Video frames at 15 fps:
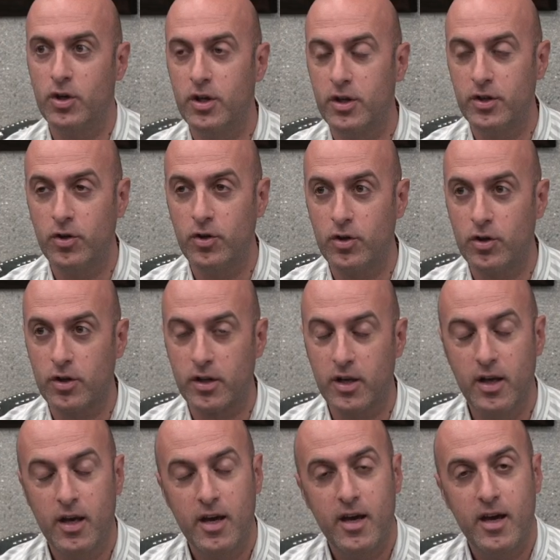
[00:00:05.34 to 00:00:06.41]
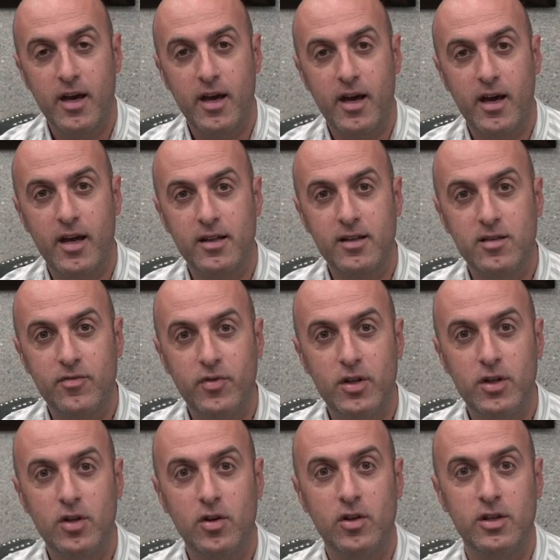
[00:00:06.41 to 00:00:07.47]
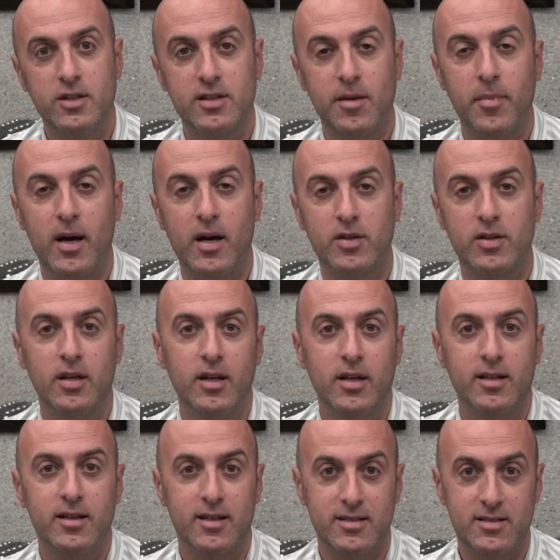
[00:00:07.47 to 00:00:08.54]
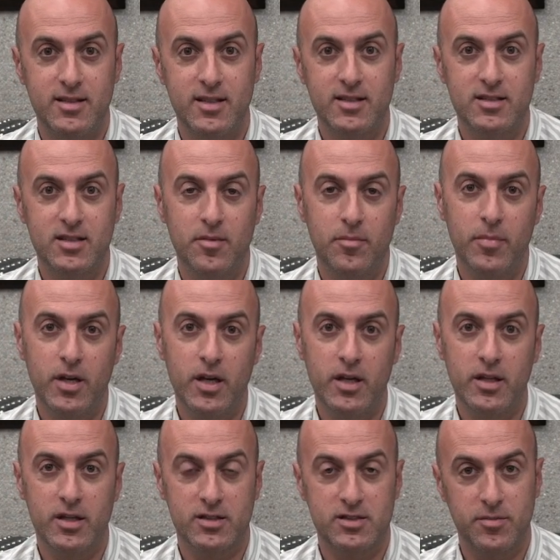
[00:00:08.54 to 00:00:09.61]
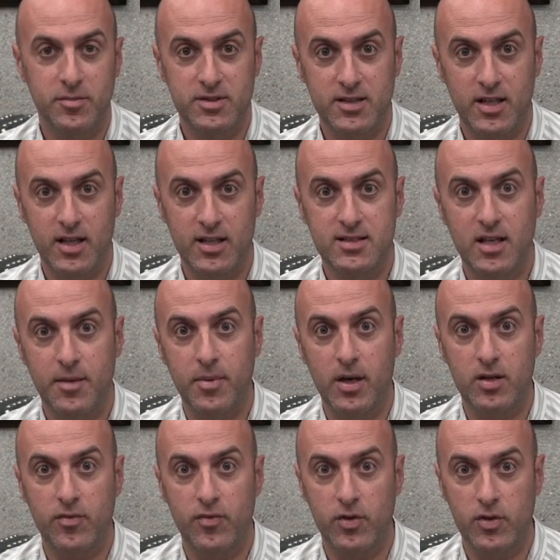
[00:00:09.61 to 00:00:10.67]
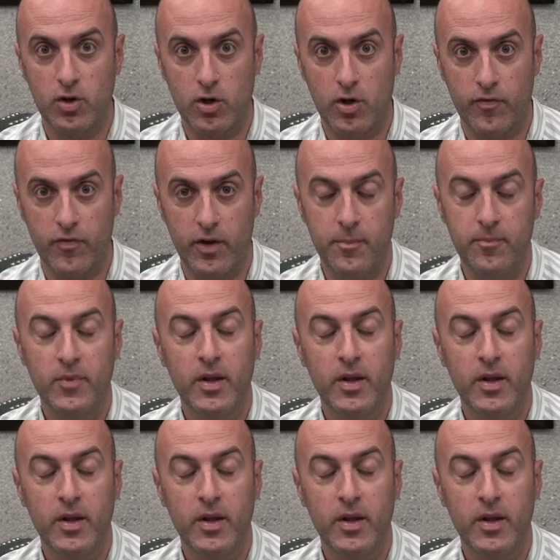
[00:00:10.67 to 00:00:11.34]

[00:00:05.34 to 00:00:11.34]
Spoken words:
here in New York, and this video is about the 6 beginners mistakes about photography.